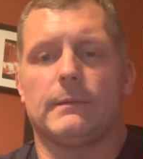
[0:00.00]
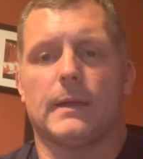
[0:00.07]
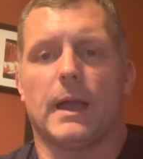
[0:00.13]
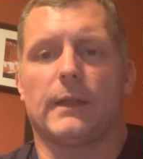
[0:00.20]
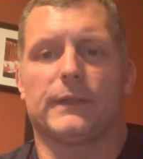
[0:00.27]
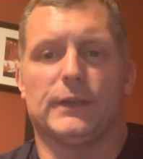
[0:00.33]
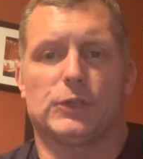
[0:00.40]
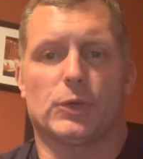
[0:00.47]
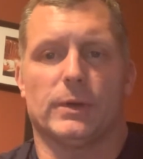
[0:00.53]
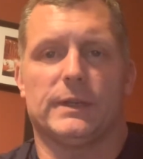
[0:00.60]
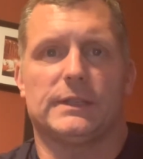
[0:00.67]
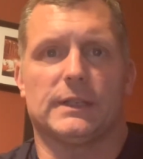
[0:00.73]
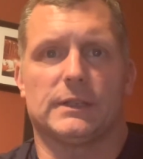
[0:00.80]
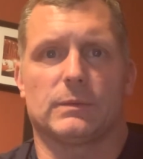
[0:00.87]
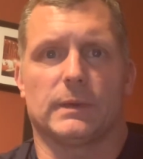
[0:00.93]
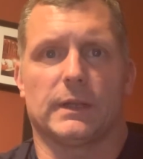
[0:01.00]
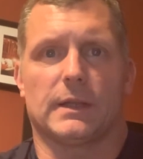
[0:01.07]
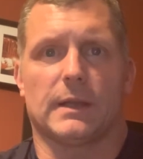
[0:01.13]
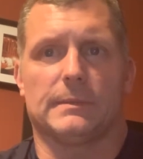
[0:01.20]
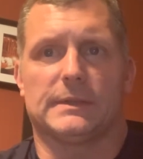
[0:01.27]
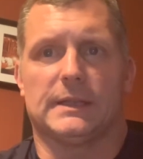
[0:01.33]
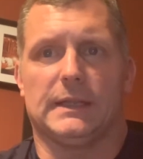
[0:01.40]
healthy choices when it
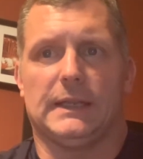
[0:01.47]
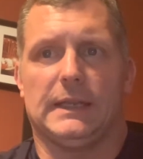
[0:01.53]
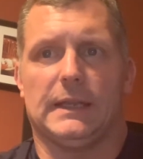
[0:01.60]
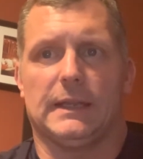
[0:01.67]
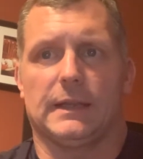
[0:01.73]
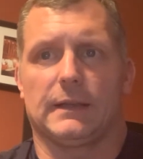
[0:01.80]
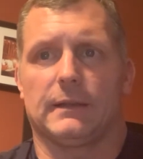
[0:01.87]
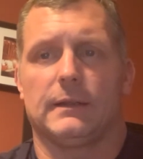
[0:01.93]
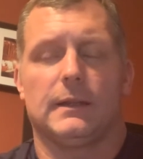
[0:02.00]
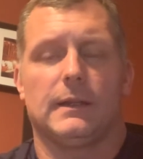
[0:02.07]
comes to eating